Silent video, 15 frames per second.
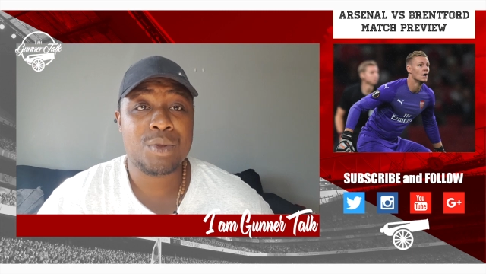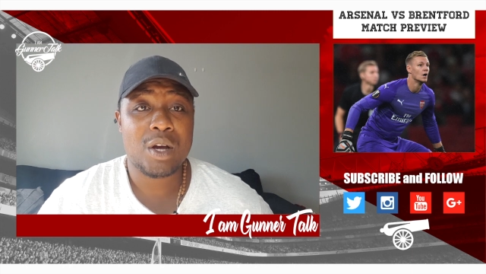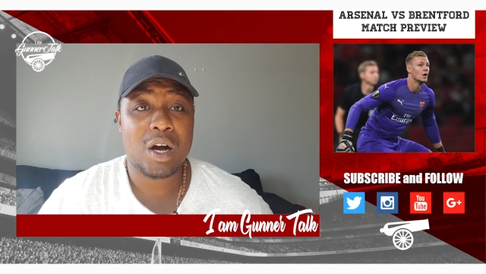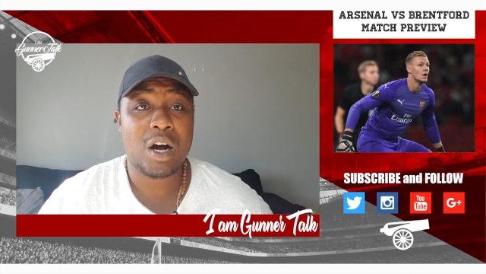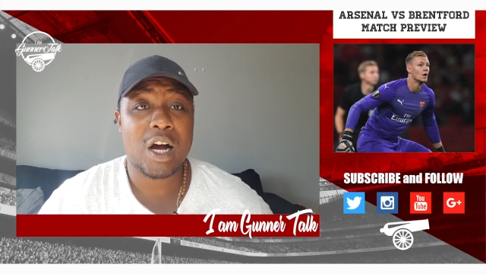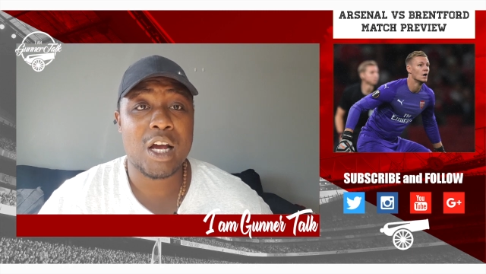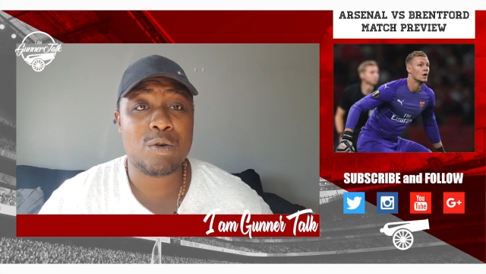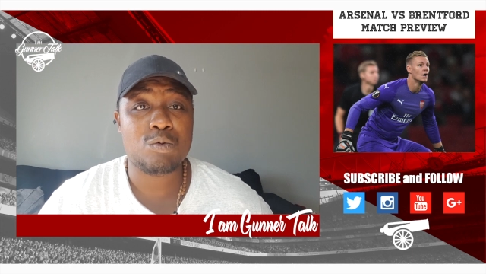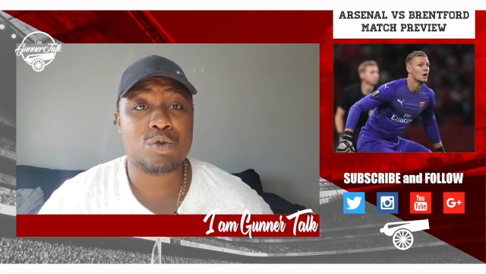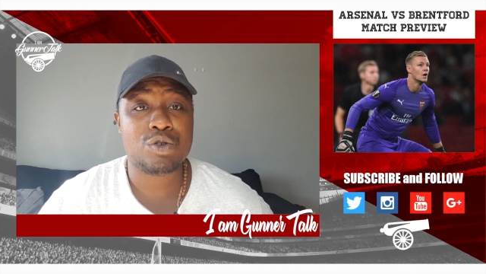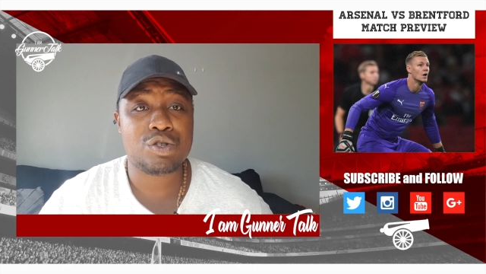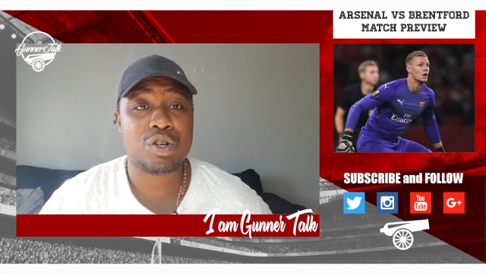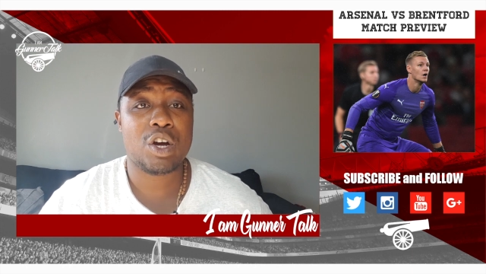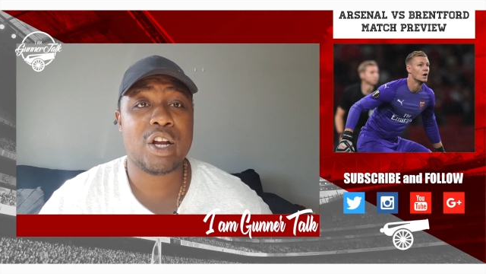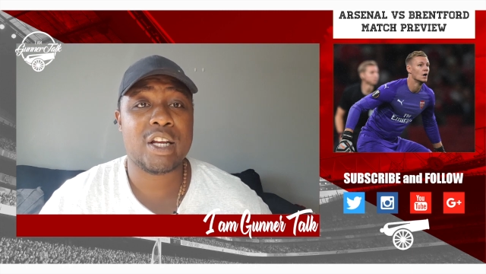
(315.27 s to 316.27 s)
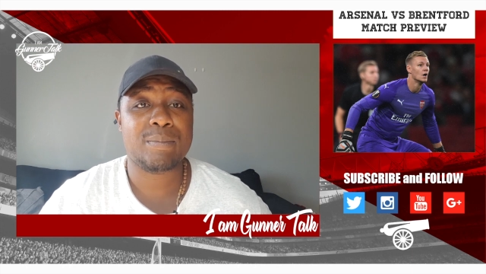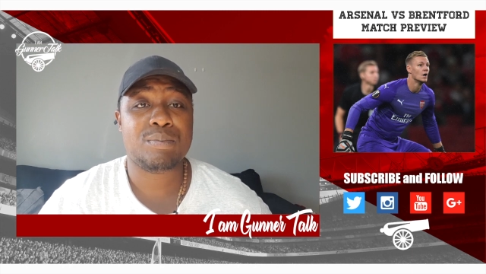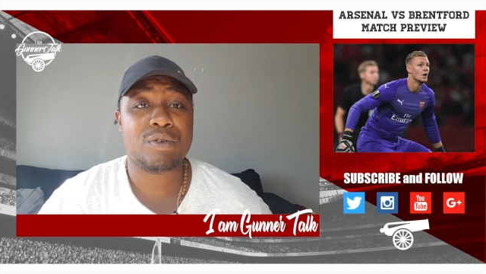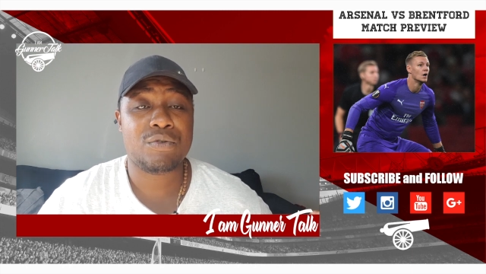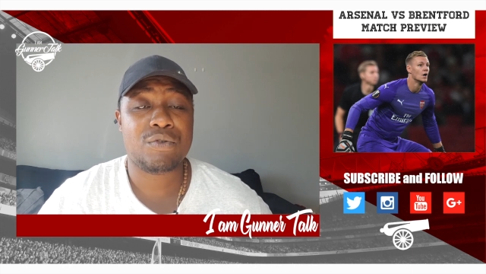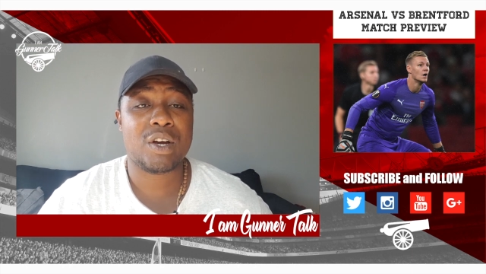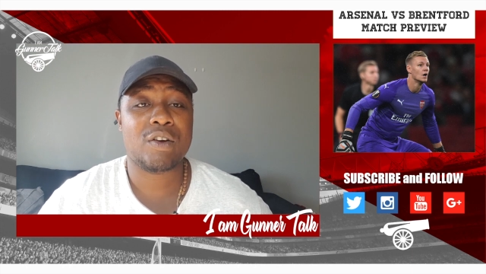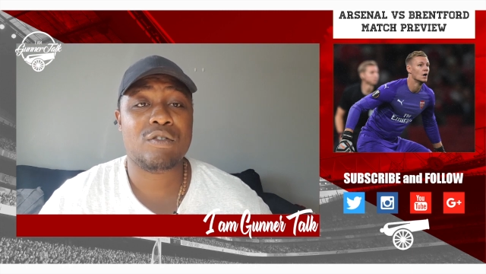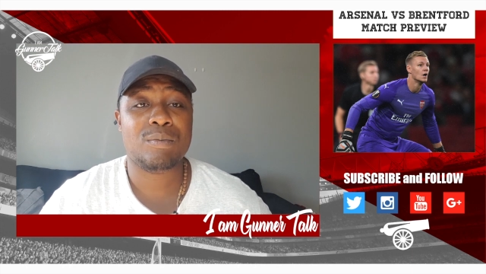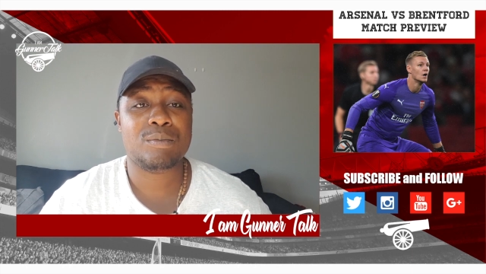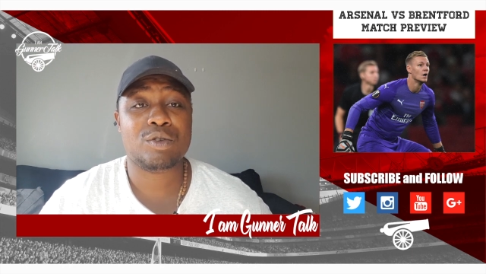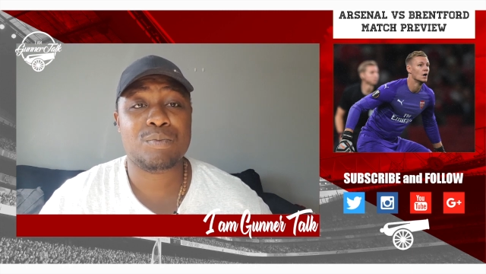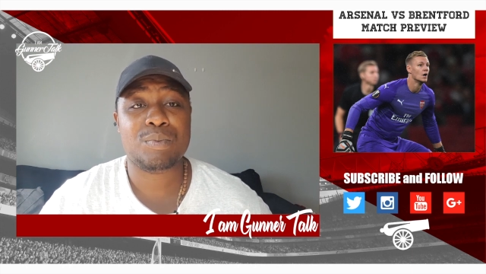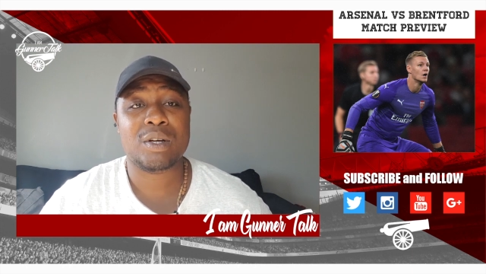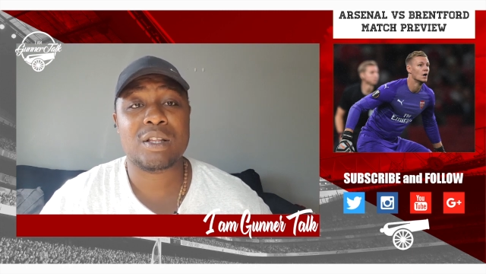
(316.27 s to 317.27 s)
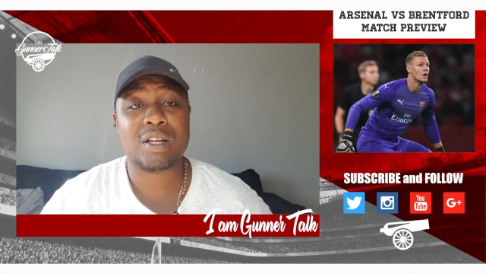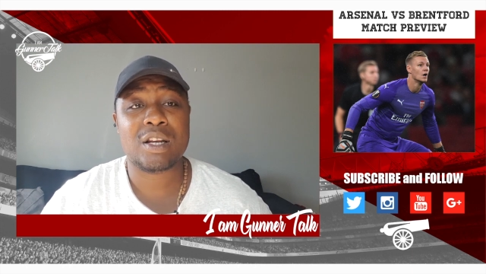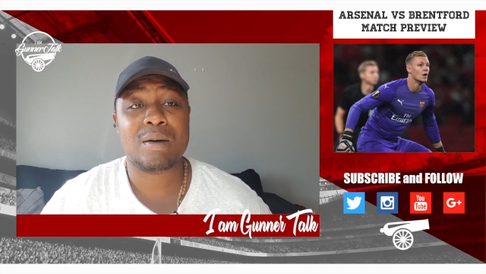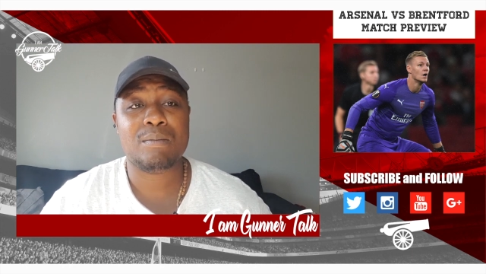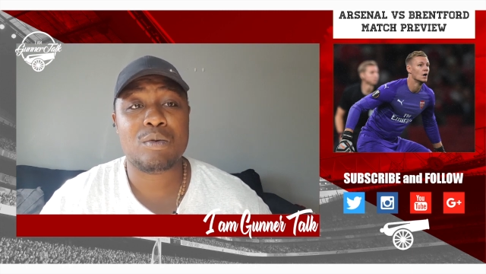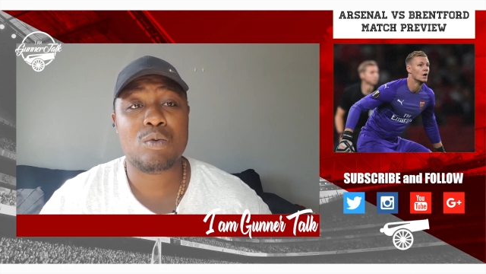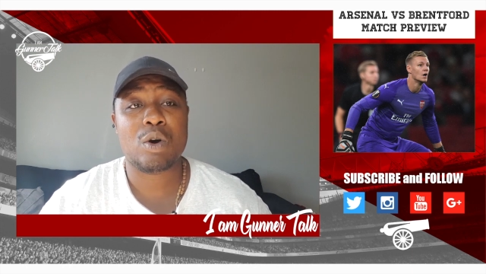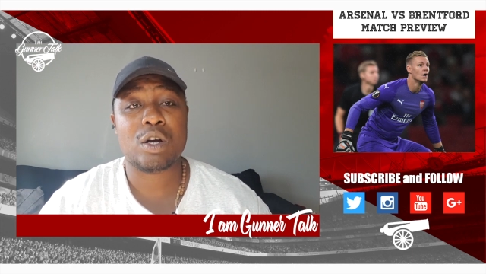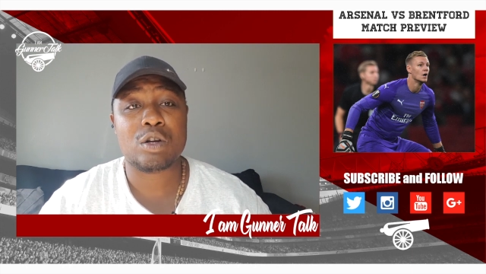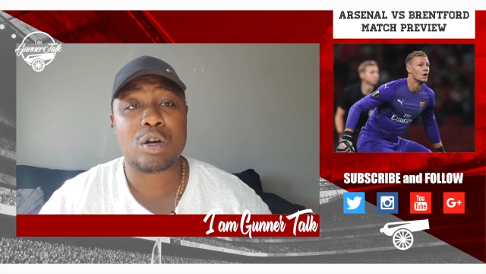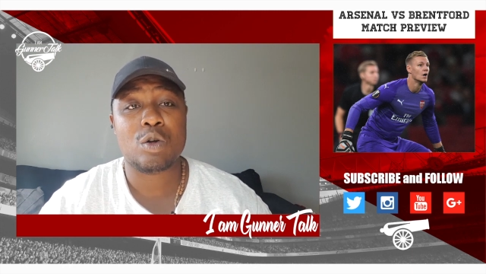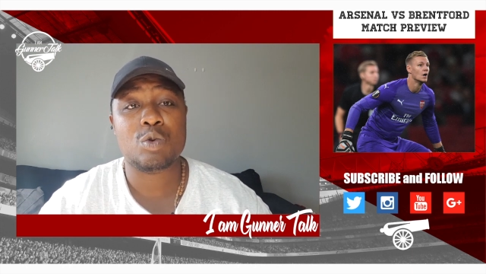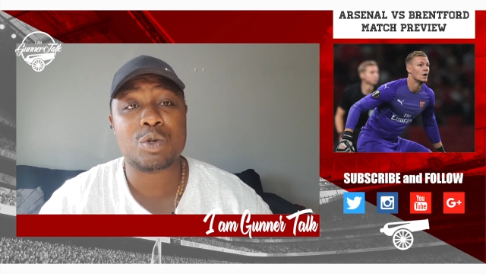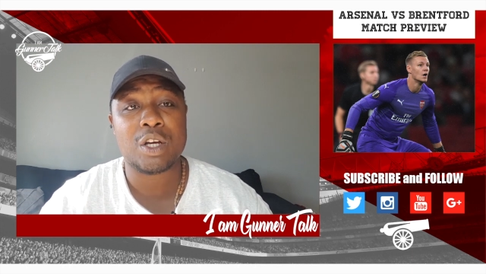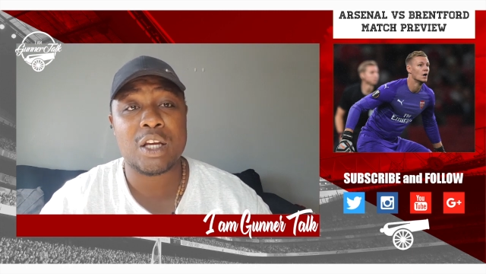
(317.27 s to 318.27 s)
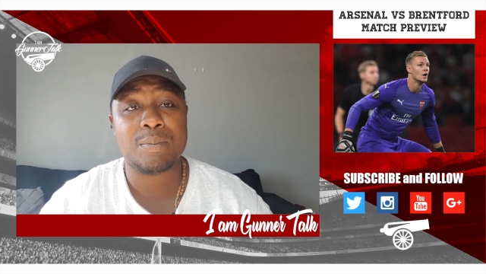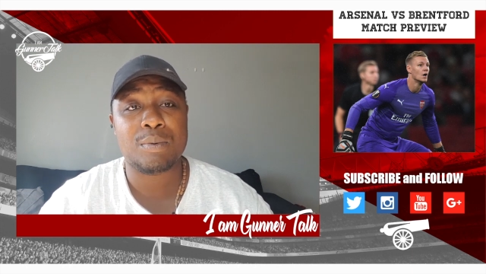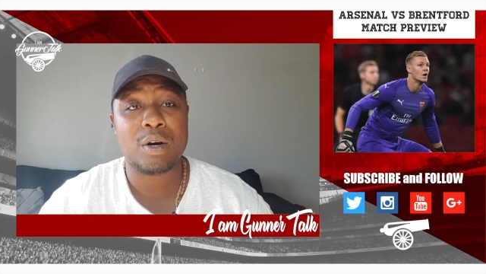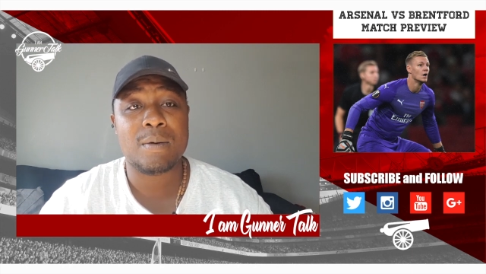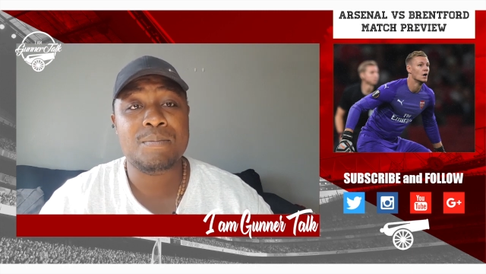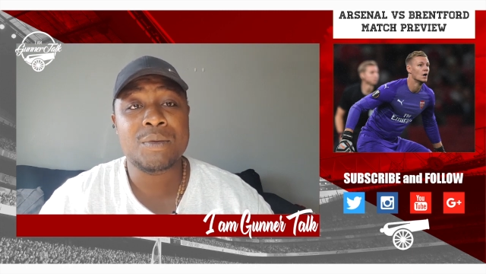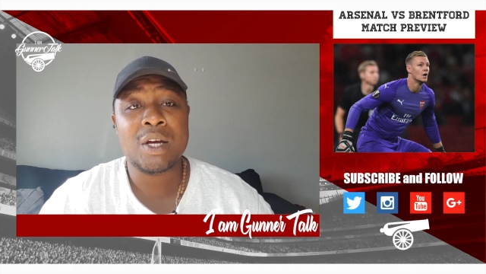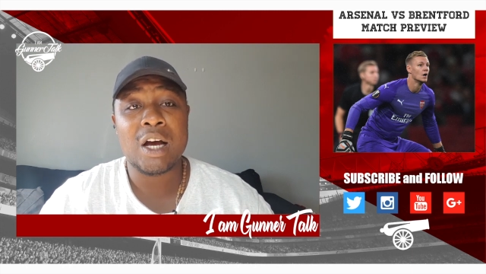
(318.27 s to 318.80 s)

I would certainly prefer him to be the #1 goalkeeper.